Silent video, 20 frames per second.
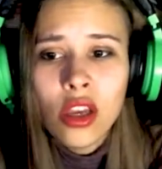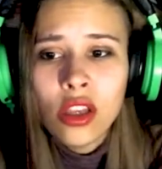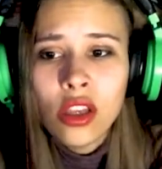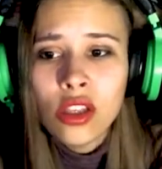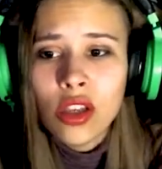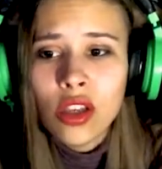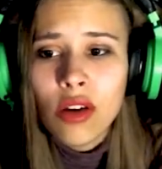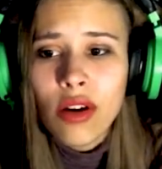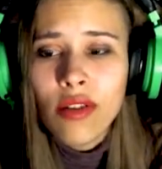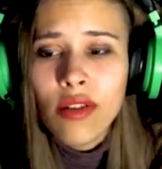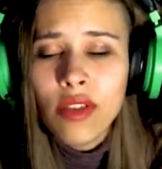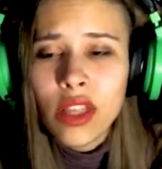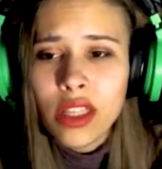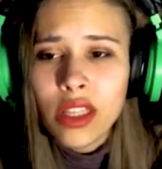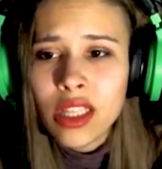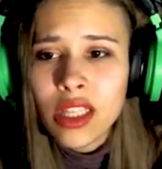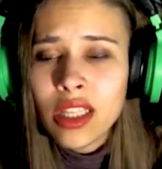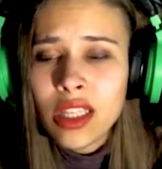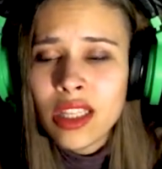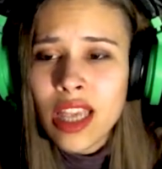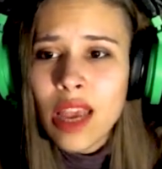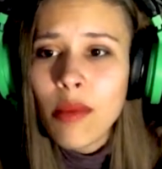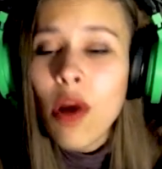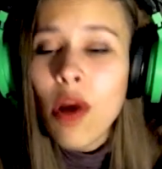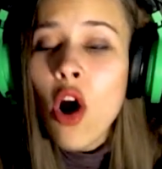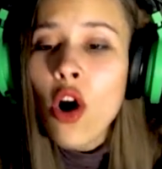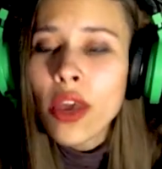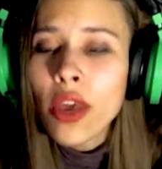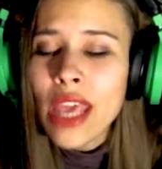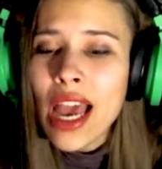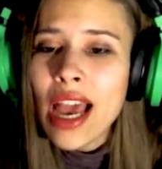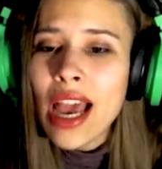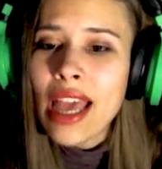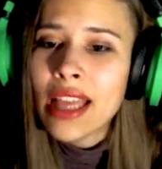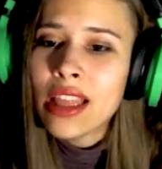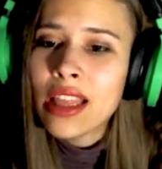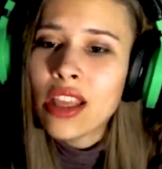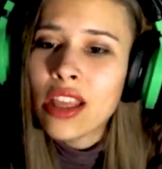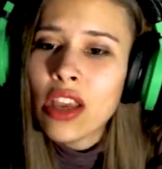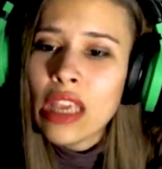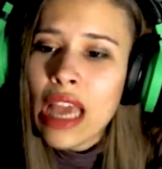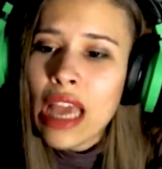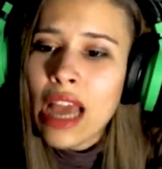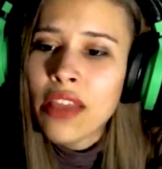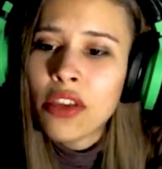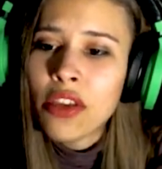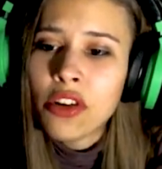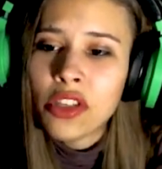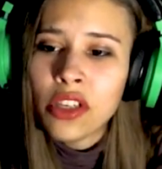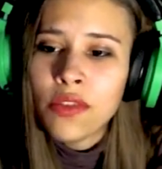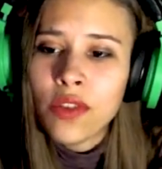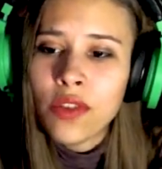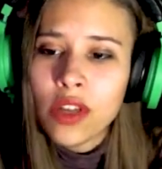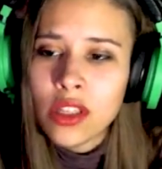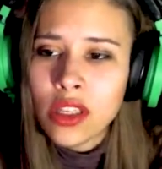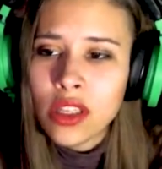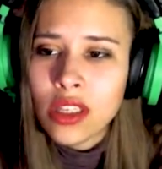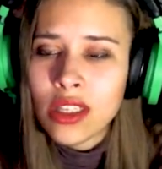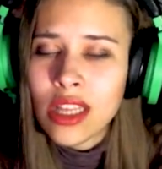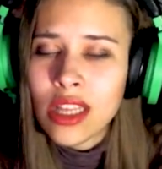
So everything's the same. Oh, yeah, and the other difference is